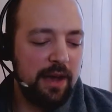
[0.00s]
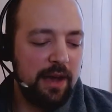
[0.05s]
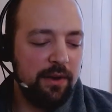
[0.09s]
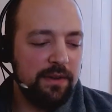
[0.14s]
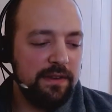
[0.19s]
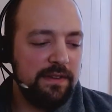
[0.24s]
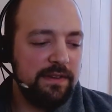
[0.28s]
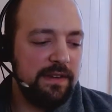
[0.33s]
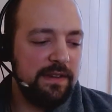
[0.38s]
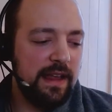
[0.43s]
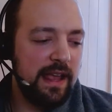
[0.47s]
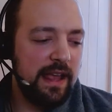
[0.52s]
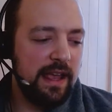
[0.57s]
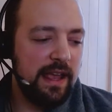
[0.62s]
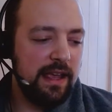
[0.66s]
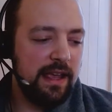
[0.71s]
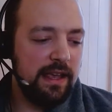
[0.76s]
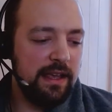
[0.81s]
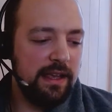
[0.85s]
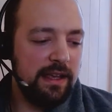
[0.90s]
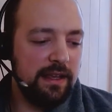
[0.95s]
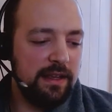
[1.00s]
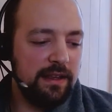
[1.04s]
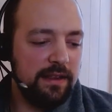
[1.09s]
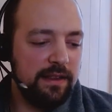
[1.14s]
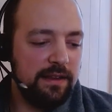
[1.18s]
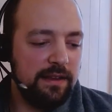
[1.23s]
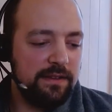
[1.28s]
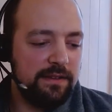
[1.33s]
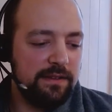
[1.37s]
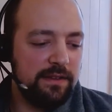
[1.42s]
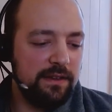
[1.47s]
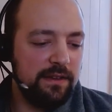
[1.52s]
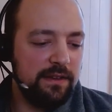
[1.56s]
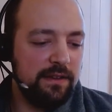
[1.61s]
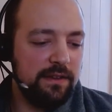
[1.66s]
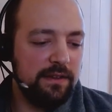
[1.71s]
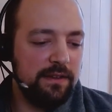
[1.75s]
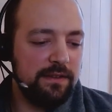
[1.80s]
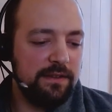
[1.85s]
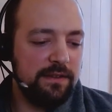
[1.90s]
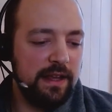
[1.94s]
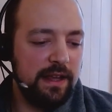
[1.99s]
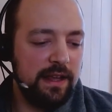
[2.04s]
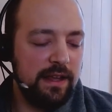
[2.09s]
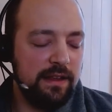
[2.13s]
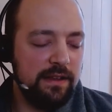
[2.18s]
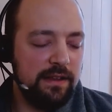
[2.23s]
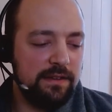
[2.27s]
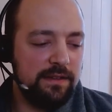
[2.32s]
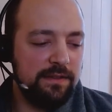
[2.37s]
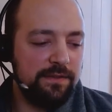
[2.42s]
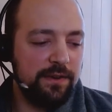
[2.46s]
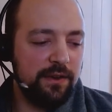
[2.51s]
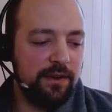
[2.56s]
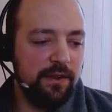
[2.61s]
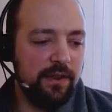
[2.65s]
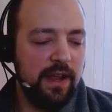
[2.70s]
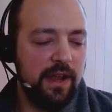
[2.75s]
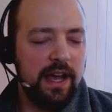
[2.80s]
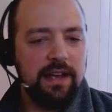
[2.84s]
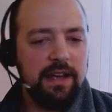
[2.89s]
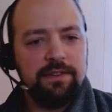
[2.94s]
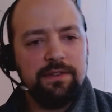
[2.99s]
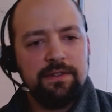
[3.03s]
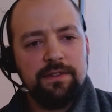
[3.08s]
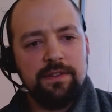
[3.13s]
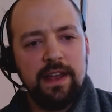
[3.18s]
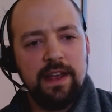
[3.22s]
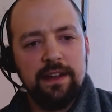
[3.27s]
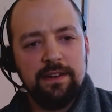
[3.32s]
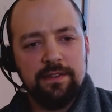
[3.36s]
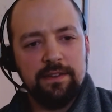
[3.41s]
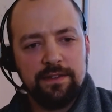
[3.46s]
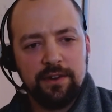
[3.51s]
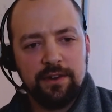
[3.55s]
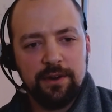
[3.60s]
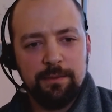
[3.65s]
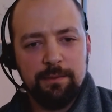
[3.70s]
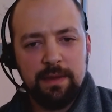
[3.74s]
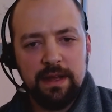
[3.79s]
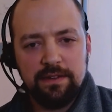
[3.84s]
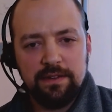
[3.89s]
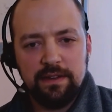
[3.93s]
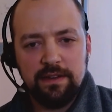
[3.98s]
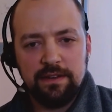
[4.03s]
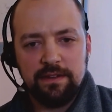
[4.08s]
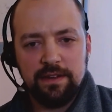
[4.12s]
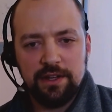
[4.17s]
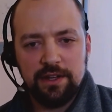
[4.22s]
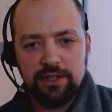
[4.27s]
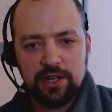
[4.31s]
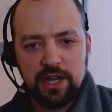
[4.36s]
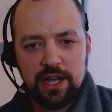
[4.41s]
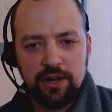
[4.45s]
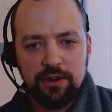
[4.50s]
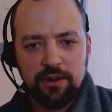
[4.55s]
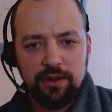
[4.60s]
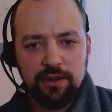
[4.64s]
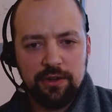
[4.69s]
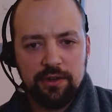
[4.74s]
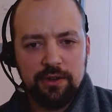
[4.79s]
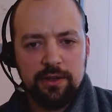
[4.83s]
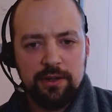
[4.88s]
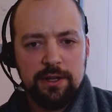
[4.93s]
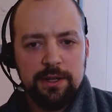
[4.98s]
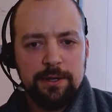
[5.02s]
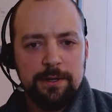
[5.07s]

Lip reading: would say this is for life and for business in general.